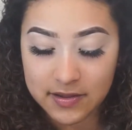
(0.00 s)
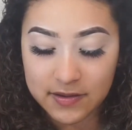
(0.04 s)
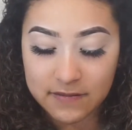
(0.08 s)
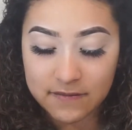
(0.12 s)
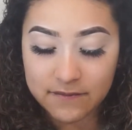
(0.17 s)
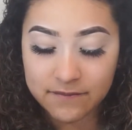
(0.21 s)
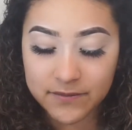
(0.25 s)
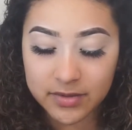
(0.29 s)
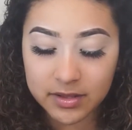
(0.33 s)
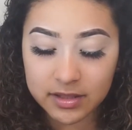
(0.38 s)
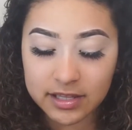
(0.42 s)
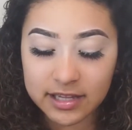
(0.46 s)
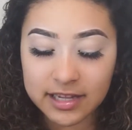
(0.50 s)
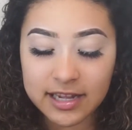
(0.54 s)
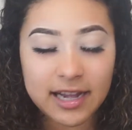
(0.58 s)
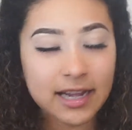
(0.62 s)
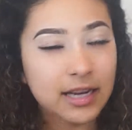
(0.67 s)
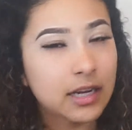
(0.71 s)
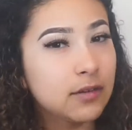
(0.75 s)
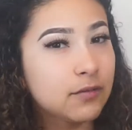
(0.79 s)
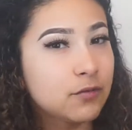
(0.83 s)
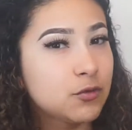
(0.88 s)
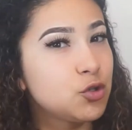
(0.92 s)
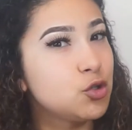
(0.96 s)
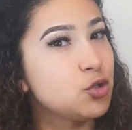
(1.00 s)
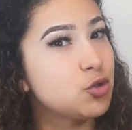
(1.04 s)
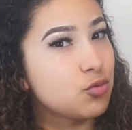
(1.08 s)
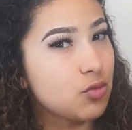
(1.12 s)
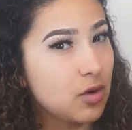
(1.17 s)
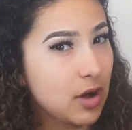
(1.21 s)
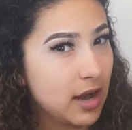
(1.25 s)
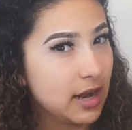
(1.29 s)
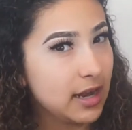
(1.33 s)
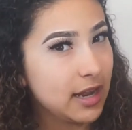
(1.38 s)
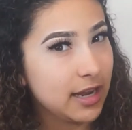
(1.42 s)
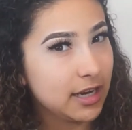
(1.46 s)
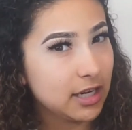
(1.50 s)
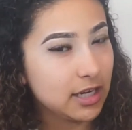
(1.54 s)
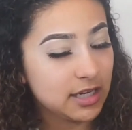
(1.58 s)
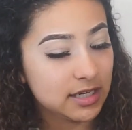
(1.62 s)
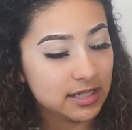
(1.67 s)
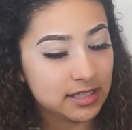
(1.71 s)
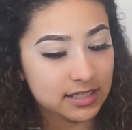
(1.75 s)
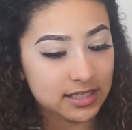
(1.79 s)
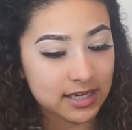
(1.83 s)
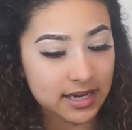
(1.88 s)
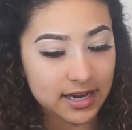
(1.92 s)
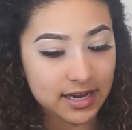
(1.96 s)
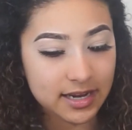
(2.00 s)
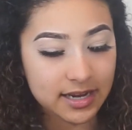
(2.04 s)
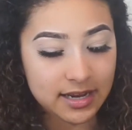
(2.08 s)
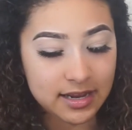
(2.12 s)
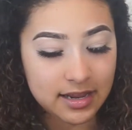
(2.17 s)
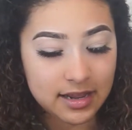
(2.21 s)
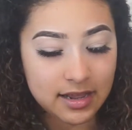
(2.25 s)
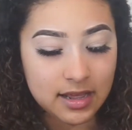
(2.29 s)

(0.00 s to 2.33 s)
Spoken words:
feeling kind of dry, I could say,